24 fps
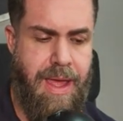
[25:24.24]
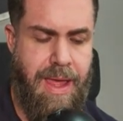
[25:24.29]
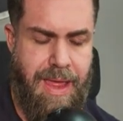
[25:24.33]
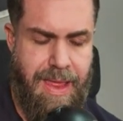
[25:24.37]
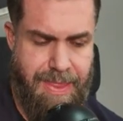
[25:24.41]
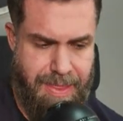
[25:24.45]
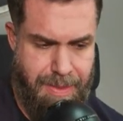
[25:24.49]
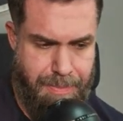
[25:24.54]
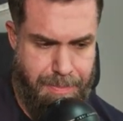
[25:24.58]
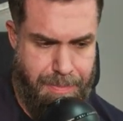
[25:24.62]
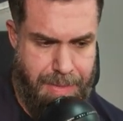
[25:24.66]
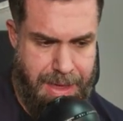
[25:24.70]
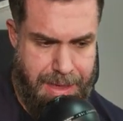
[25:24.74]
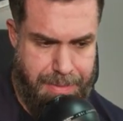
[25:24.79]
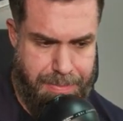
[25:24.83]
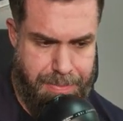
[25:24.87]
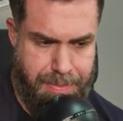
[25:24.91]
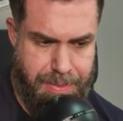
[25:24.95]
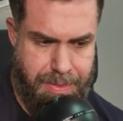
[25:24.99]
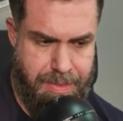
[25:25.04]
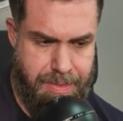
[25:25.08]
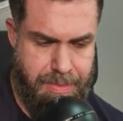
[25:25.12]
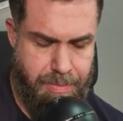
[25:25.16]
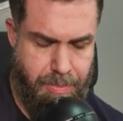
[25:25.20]
The MAP,
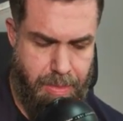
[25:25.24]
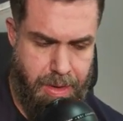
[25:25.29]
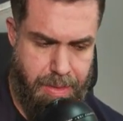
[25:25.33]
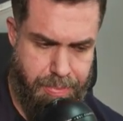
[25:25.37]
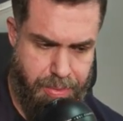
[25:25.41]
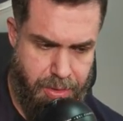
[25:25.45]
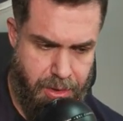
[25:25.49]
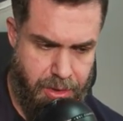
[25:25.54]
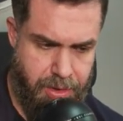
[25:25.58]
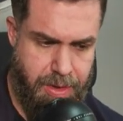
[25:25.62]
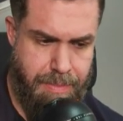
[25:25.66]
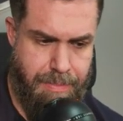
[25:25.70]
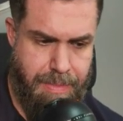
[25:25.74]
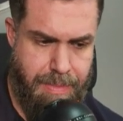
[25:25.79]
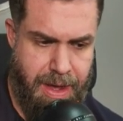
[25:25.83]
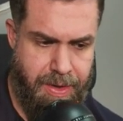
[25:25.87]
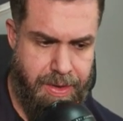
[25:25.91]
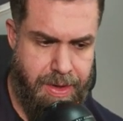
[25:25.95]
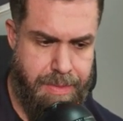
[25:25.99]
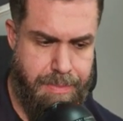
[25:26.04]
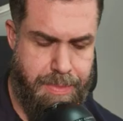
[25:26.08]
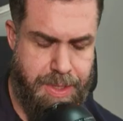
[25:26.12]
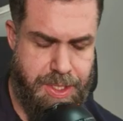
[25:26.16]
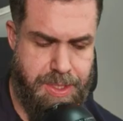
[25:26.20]
my program, Married
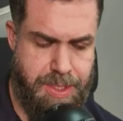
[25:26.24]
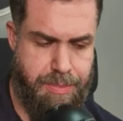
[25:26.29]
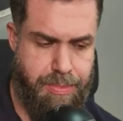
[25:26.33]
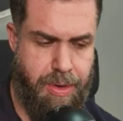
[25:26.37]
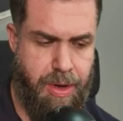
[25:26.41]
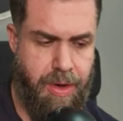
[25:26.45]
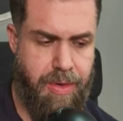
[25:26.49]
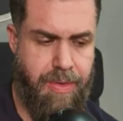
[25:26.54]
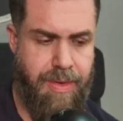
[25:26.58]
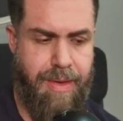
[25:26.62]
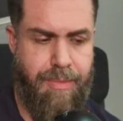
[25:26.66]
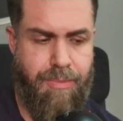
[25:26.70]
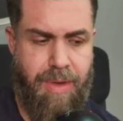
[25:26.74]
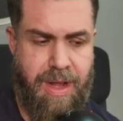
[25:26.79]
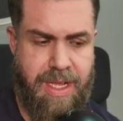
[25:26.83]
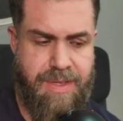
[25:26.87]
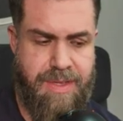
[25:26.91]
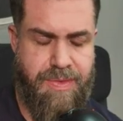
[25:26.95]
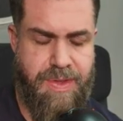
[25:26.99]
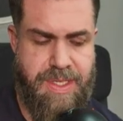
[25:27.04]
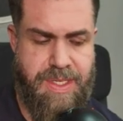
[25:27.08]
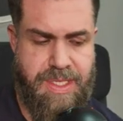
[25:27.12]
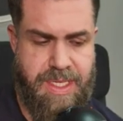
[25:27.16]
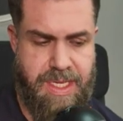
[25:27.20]
Ambition Program, runs
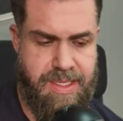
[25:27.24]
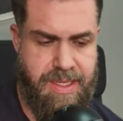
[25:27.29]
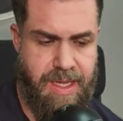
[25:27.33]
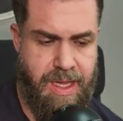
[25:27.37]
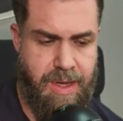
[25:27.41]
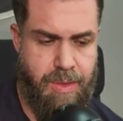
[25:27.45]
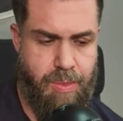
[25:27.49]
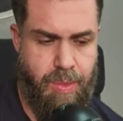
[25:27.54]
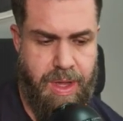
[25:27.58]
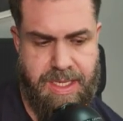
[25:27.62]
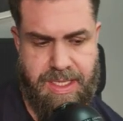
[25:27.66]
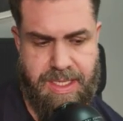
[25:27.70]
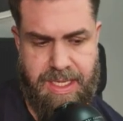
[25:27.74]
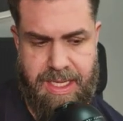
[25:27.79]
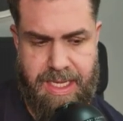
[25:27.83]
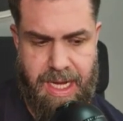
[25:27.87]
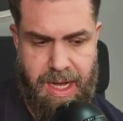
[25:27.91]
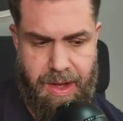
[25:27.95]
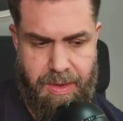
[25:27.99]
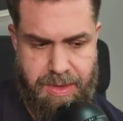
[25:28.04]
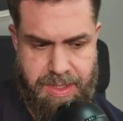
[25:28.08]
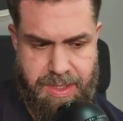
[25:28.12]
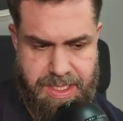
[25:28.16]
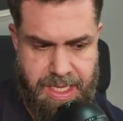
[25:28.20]
for 16 weeks and
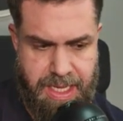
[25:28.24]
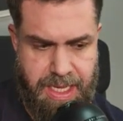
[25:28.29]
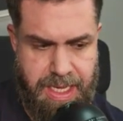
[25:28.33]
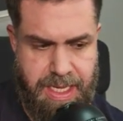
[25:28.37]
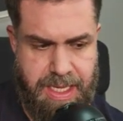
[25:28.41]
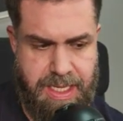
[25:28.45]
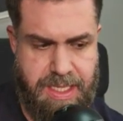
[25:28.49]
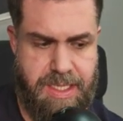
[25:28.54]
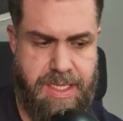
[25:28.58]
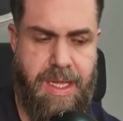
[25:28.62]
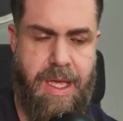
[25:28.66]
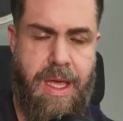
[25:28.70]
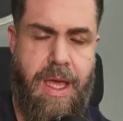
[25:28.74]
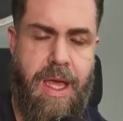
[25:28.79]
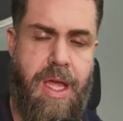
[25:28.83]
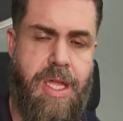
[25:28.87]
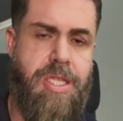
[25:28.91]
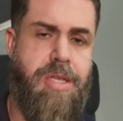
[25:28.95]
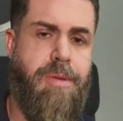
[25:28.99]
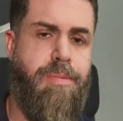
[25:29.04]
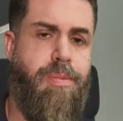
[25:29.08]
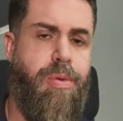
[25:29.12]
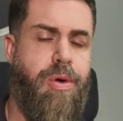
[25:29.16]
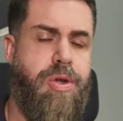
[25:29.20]
guarantees to
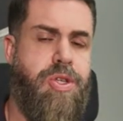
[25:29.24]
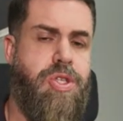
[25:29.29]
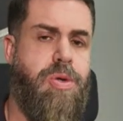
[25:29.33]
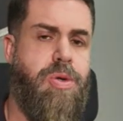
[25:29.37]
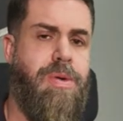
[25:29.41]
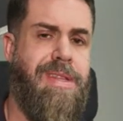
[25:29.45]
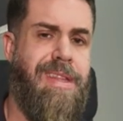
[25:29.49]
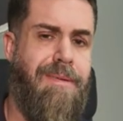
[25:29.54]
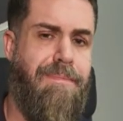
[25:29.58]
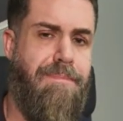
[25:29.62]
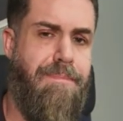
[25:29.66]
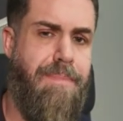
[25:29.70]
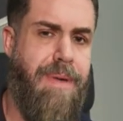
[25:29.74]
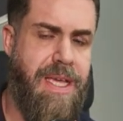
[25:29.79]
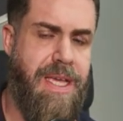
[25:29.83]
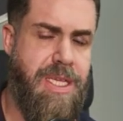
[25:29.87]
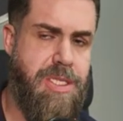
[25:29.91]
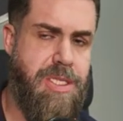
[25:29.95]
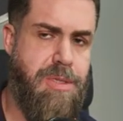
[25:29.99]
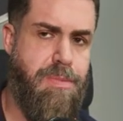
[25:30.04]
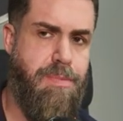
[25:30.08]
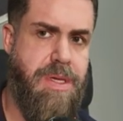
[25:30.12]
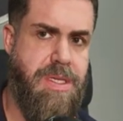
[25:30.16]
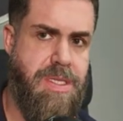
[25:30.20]
put you in the
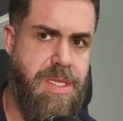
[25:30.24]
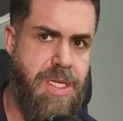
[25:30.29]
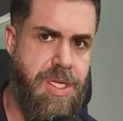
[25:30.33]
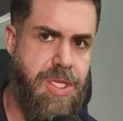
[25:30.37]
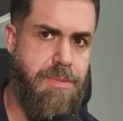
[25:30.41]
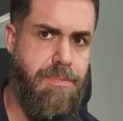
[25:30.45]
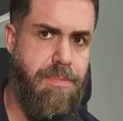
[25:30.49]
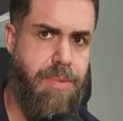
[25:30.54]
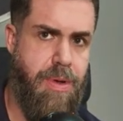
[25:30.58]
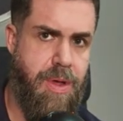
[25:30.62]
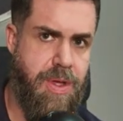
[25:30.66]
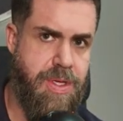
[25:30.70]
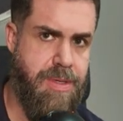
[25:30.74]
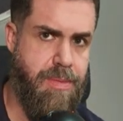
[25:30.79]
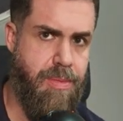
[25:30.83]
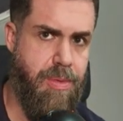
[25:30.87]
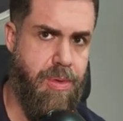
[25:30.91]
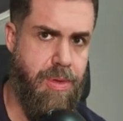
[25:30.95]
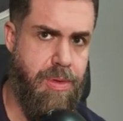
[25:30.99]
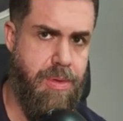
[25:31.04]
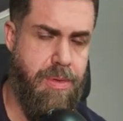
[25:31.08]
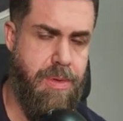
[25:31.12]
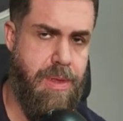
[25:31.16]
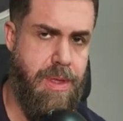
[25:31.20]
best position
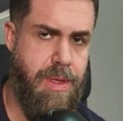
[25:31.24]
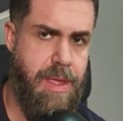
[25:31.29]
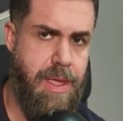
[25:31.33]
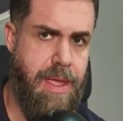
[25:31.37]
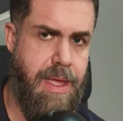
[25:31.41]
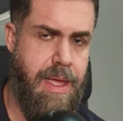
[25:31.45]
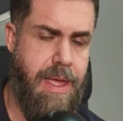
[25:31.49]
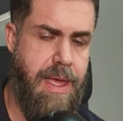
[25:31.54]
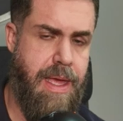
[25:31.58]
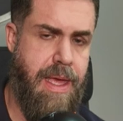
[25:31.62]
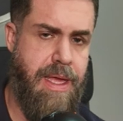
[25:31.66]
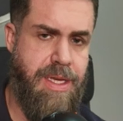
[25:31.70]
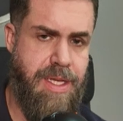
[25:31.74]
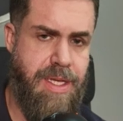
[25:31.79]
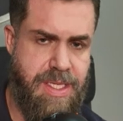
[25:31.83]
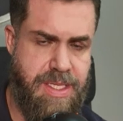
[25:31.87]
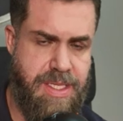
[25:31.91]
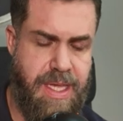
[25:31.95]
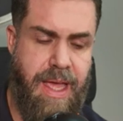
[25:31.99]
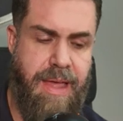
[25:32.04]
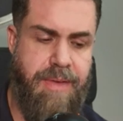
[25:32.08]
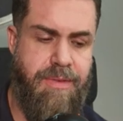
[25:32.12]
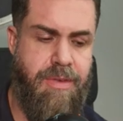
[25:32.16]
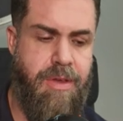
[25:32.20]
possible to
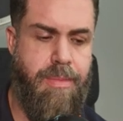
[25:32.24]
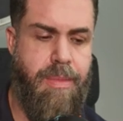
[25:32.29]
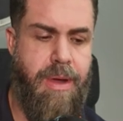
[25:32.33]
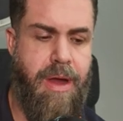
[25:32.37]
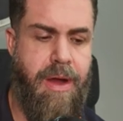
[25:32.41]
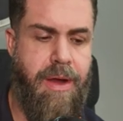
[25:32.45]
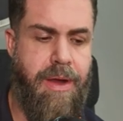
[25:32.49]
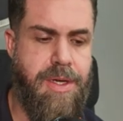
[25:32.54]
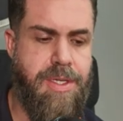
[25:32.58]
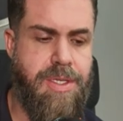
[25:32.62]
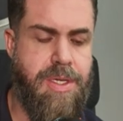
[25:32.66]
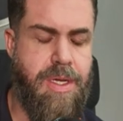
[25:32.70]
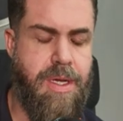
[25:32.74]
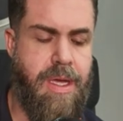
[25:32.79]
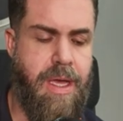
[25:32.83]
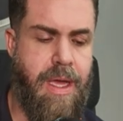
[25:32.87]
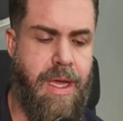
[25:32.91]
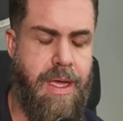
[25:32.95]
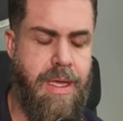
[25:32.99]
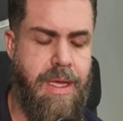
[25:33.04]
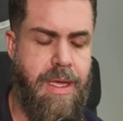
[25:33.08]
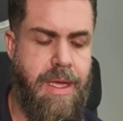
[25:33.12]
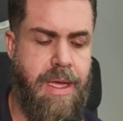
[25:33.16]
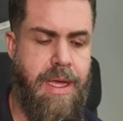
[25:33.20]
save your marriage, okay?